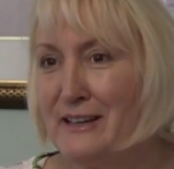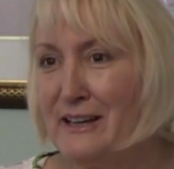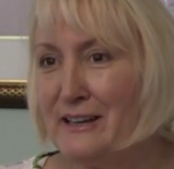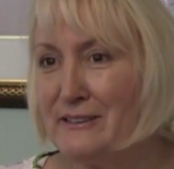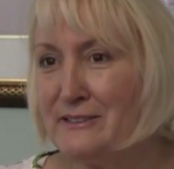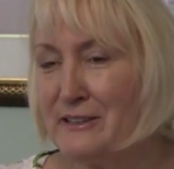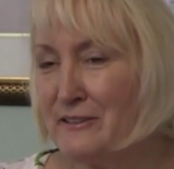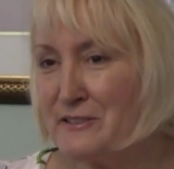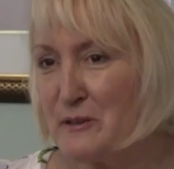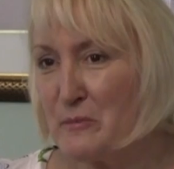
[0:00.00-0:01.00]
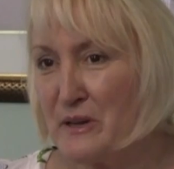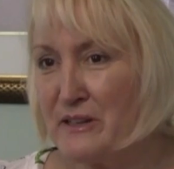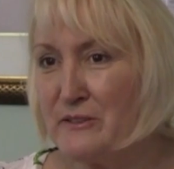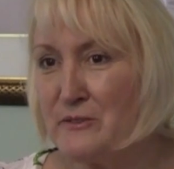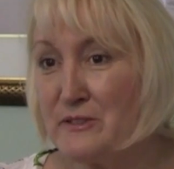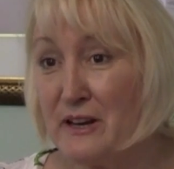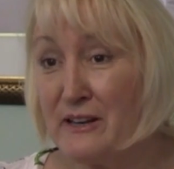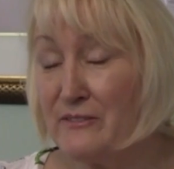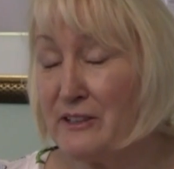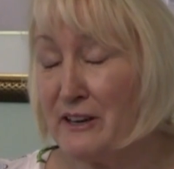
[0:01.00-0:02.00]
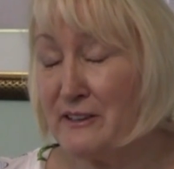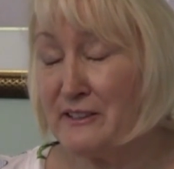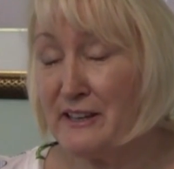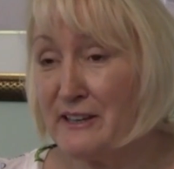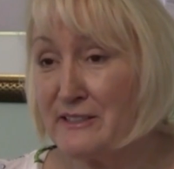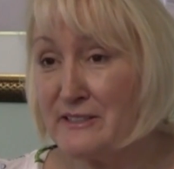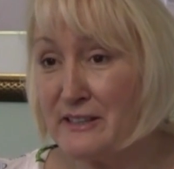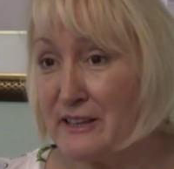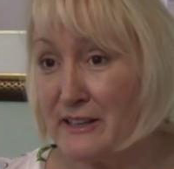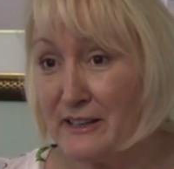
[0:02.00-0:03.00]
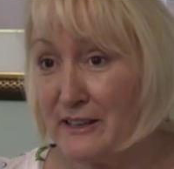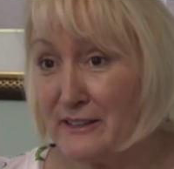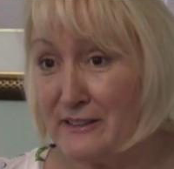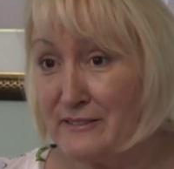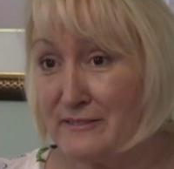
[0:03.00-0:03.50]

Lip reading: and tell somebody who's not even out of the anesthetic yet